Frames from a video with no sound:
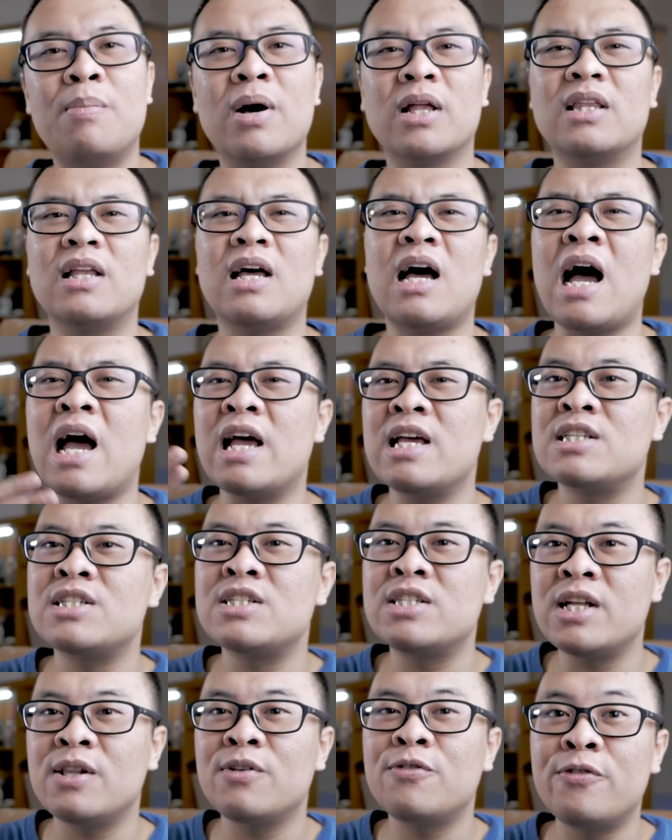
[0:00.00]
but I
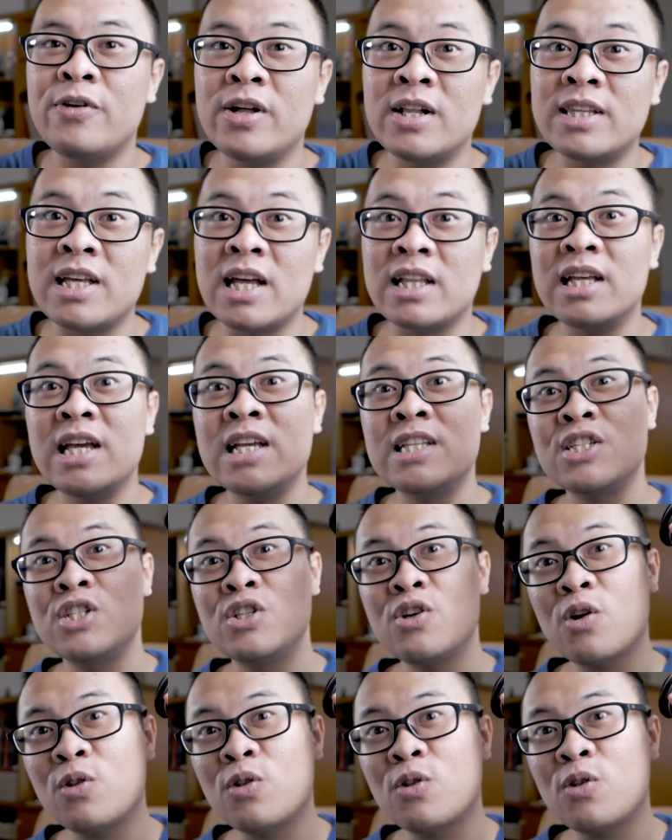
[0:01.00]
still feel that it's